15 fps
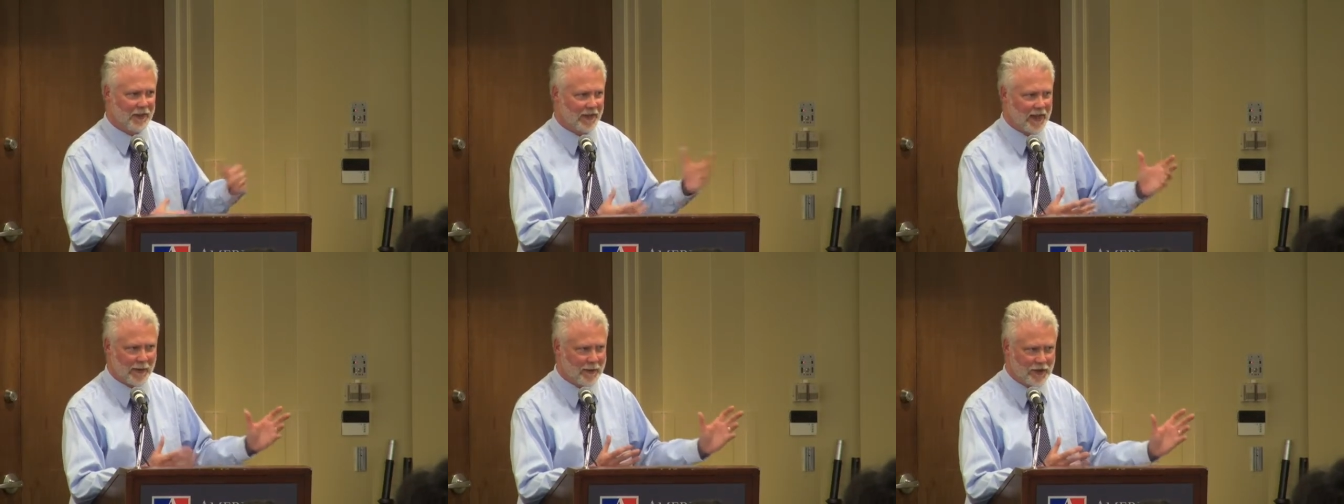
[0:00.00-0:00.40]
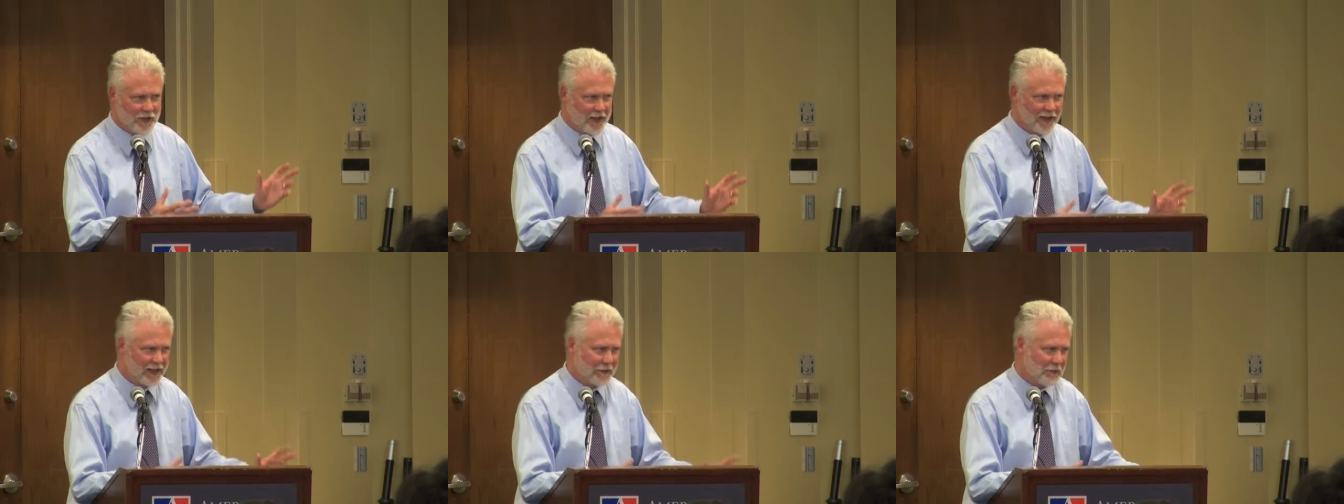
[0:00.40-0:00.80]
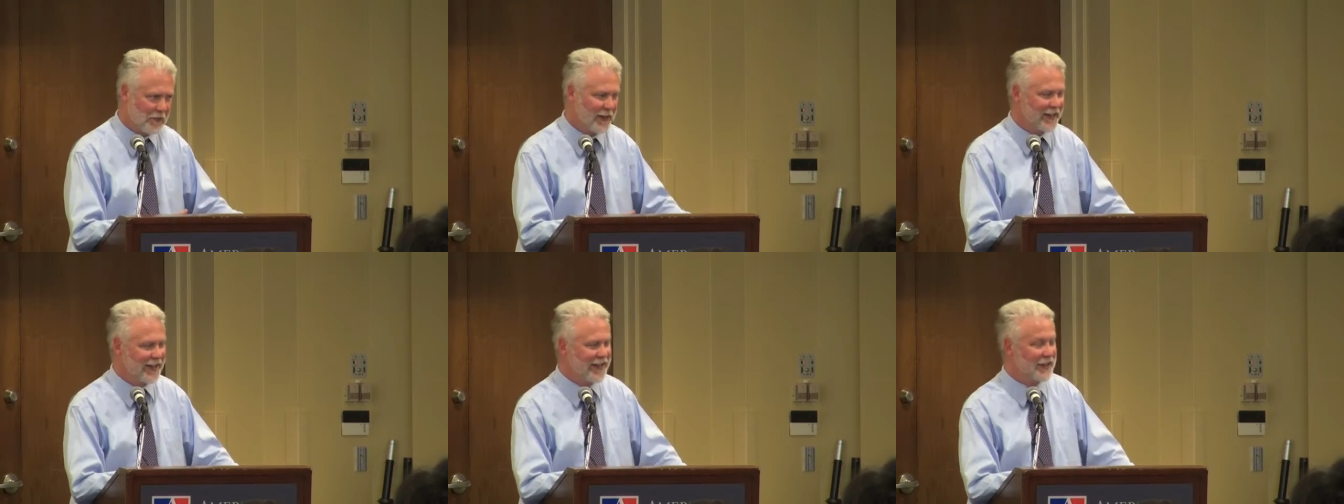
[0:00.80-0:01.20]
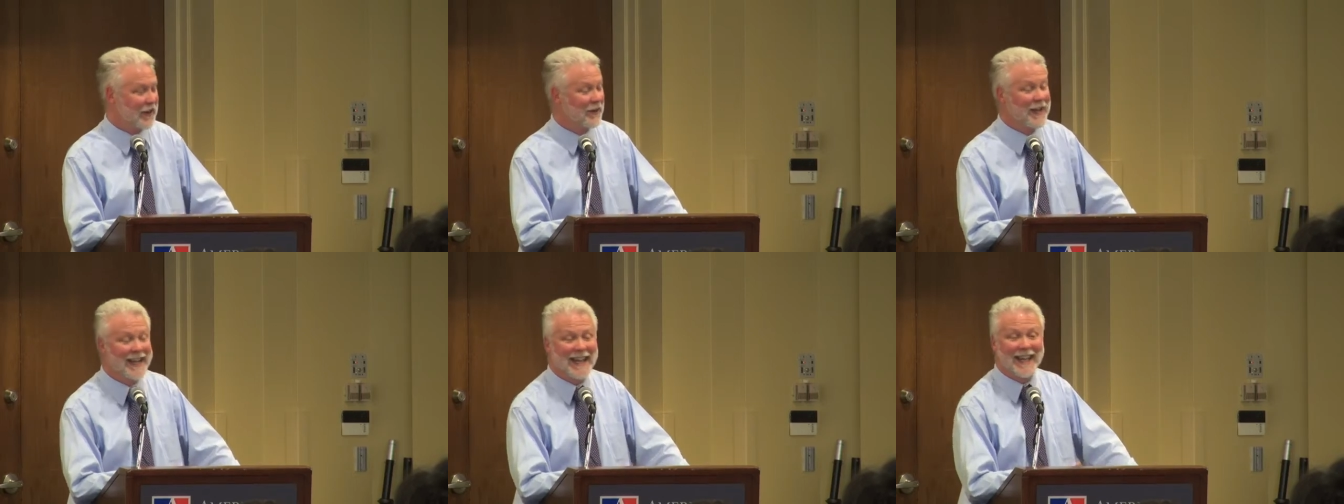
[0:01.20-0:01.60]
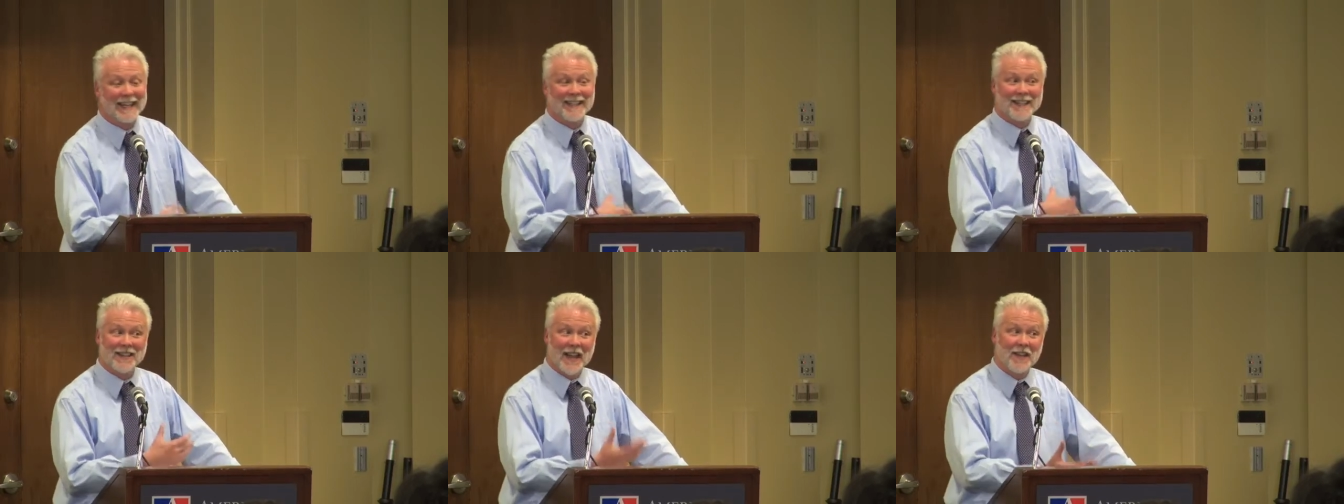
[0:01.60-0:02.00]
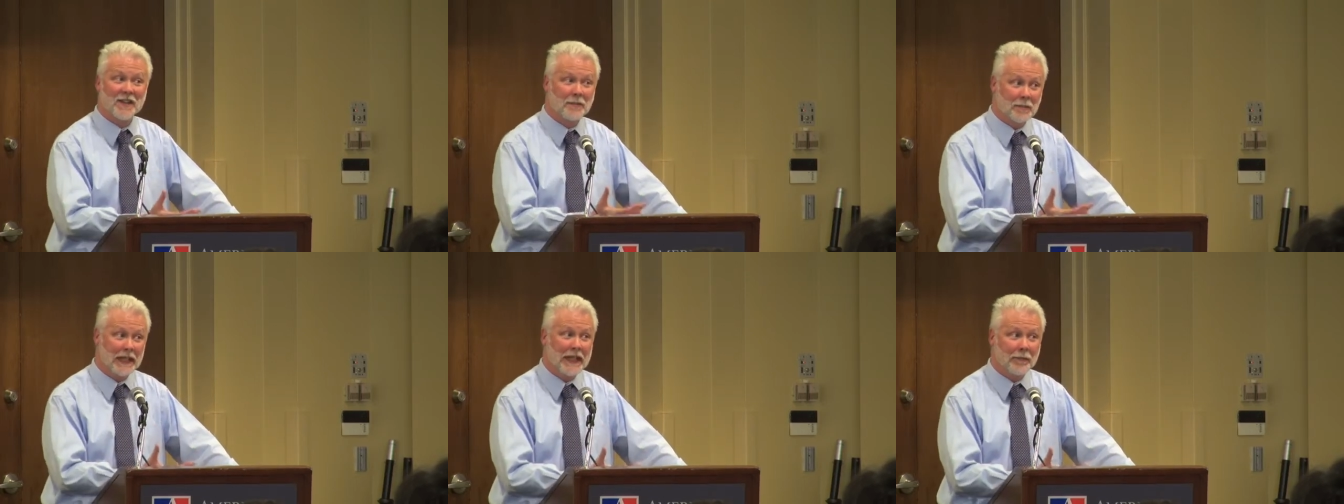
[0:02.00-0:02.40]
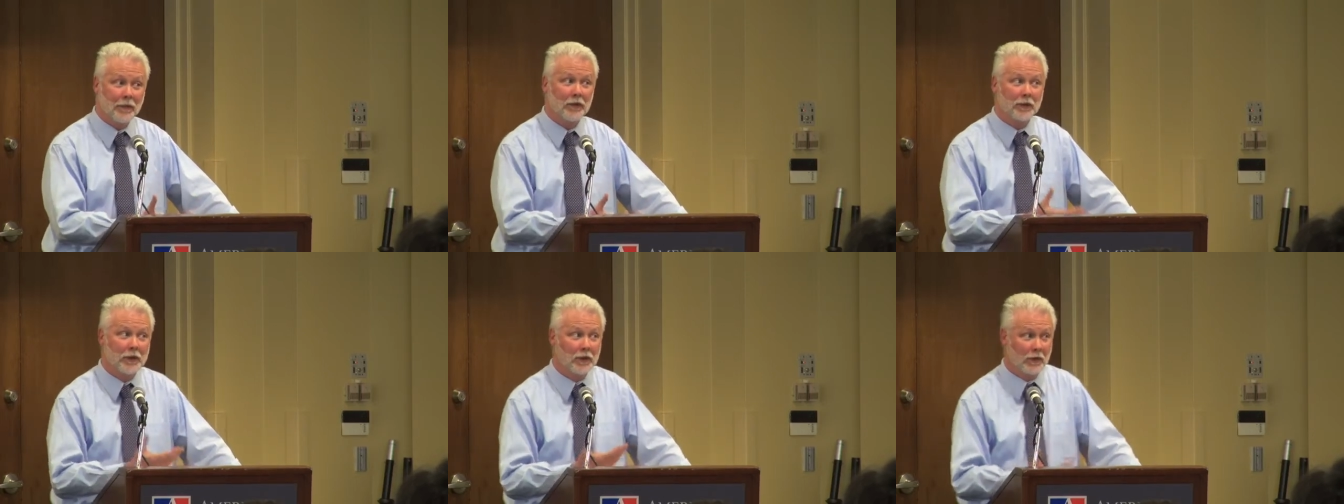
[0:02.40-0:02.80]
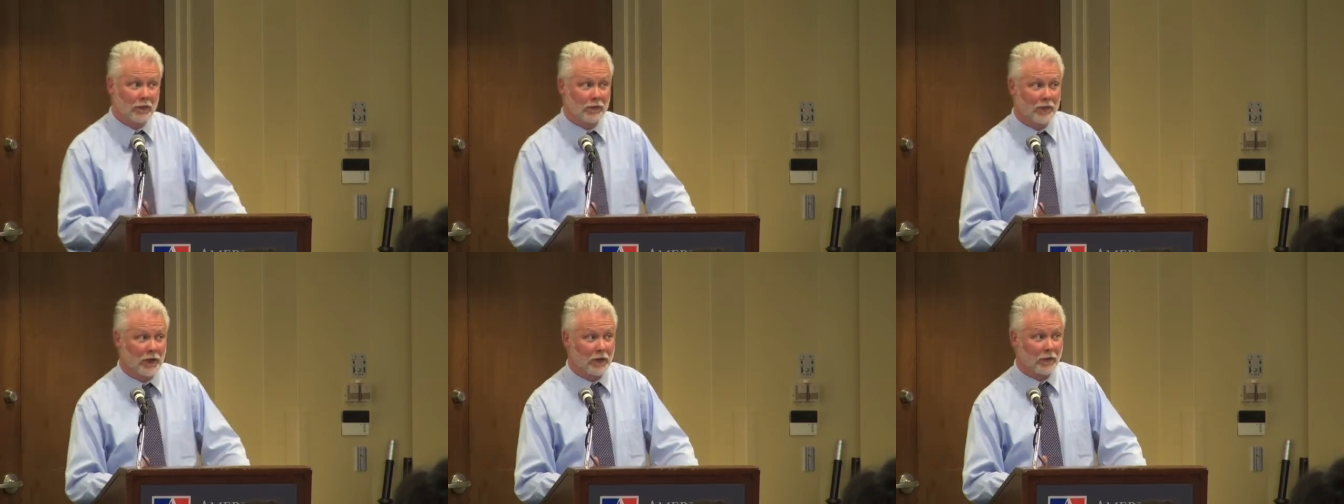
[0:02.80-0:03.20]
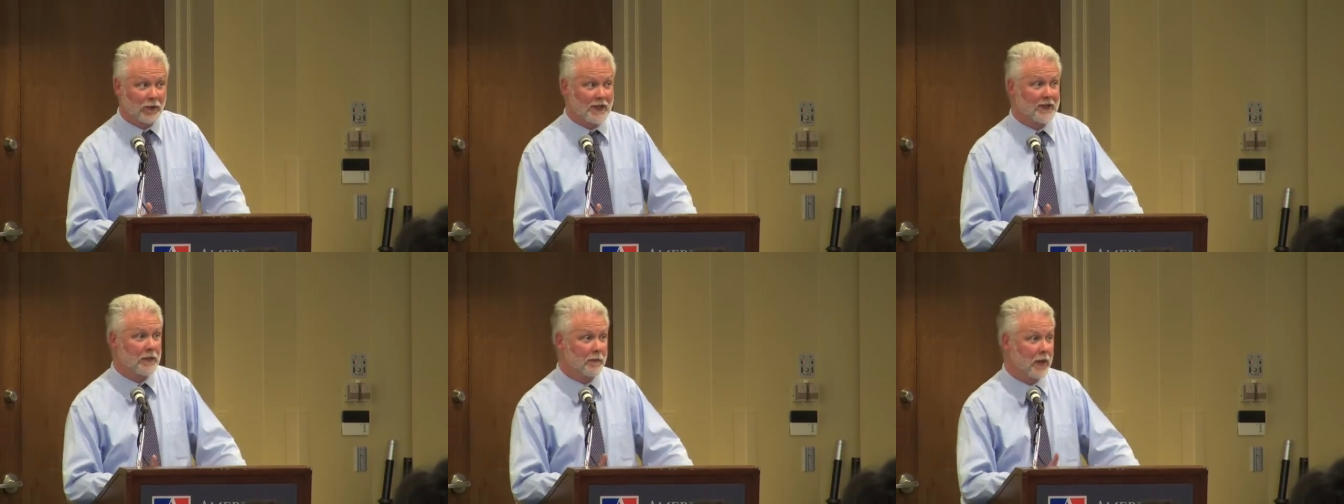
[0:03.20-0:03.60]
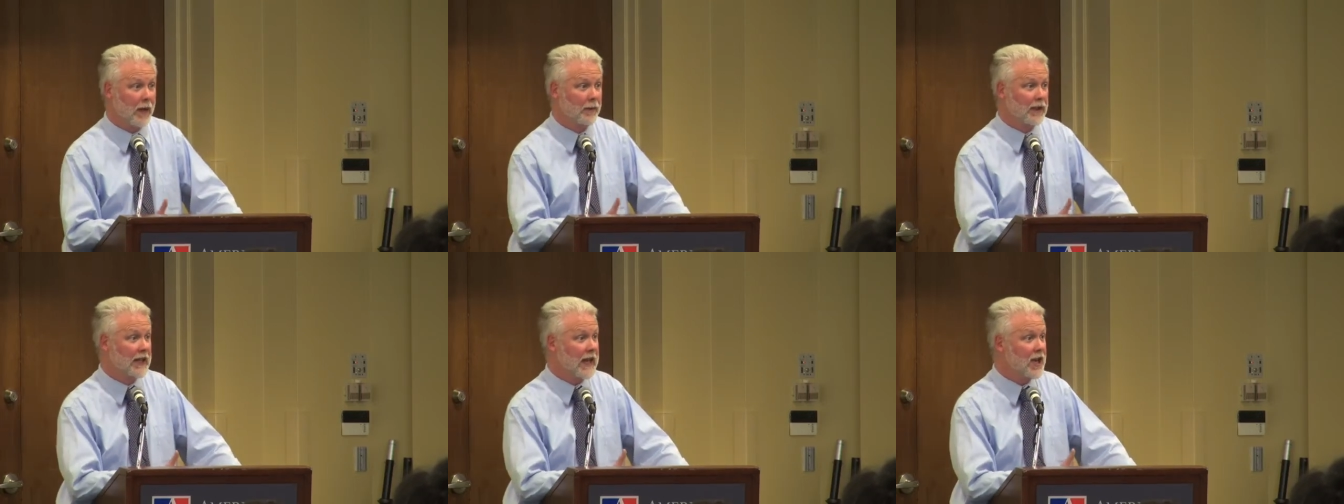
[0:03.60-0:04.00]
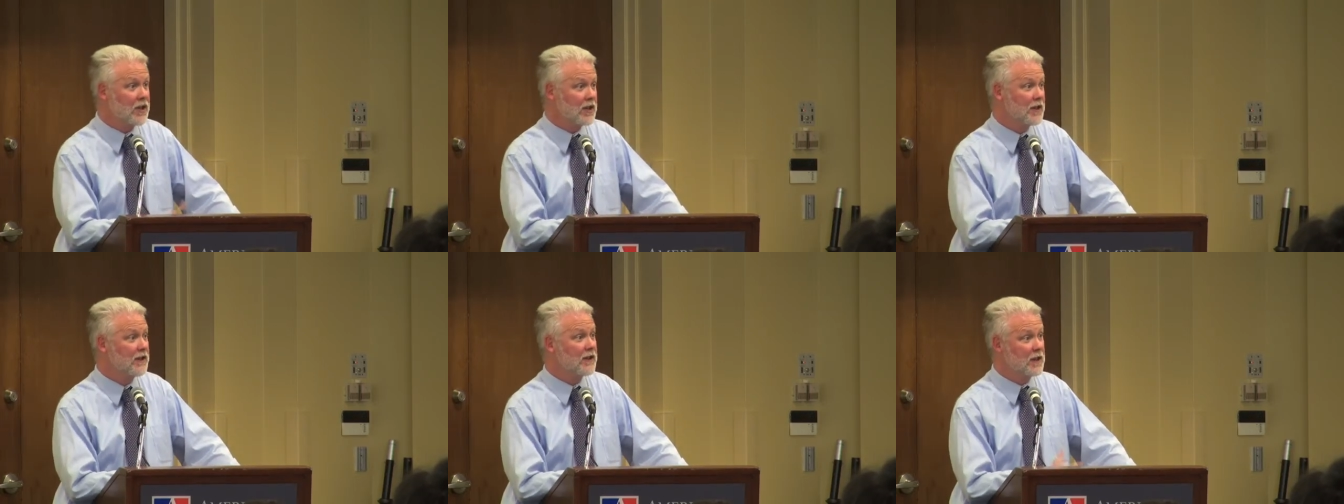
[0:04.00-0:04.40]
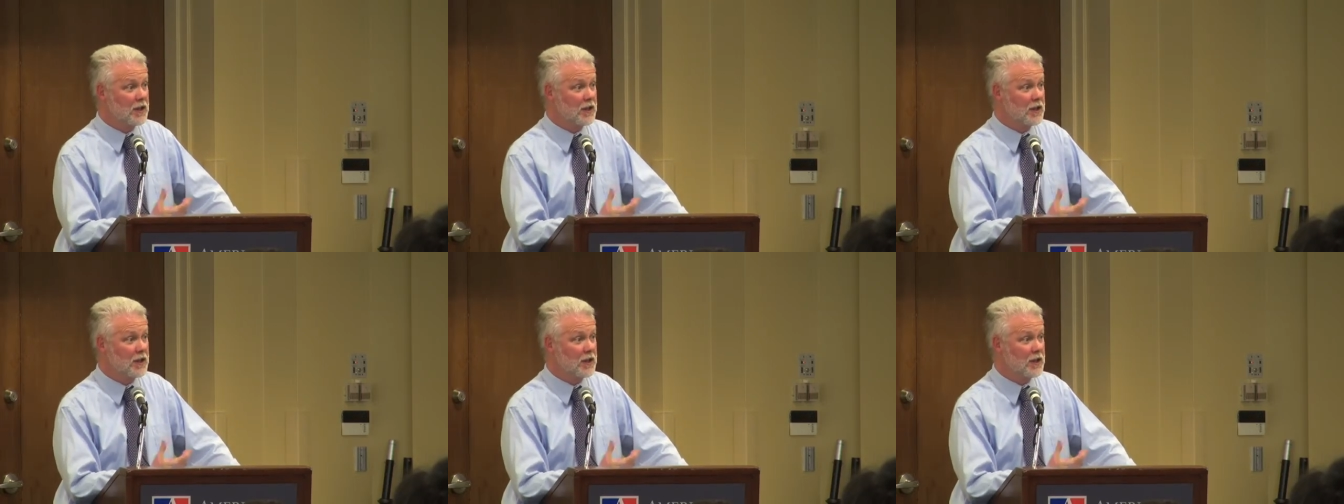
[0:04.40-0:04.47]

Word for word: thingamajig, but eh, you know it sends people your your recent publications,